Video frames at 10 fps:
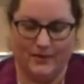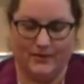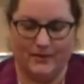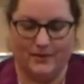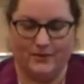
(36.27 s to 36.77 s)

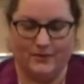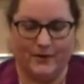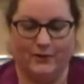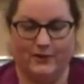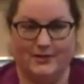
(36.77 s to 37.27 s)
the
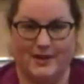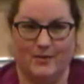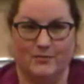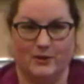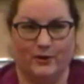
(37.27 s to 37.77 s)
final
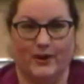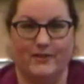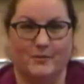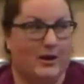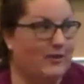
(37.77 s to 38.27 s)
exams and grade
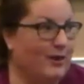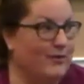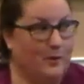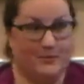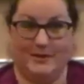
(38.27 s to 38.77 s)
them, and I thought
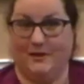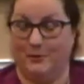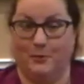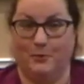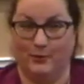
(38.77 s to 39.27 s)
that was like
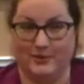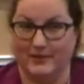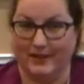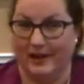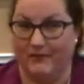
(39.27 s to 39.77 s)
the coolest
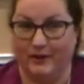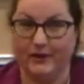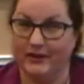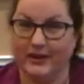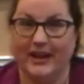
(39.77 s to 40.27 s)
thing
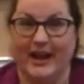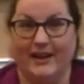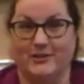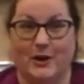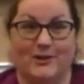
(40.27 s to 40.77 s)
ever,
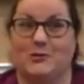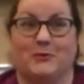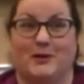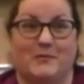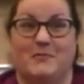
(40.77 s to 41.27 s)
and so I just
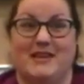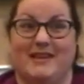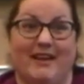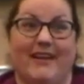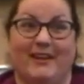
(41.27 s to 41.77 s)
wanted to be
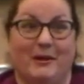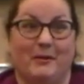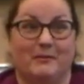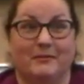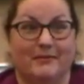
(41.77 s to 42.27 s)
like
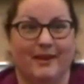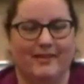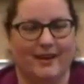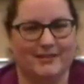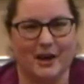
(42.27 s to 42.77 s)
him, and
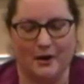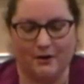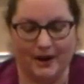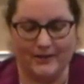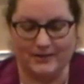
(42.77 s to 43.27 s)
that's how
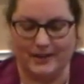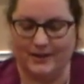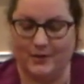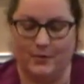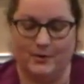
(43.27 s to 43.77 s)
I decided
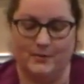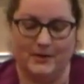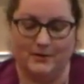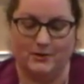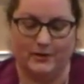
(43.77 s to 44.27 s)
I wanted to be
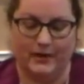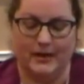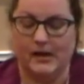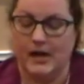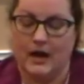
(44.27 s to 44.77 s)
an attorney.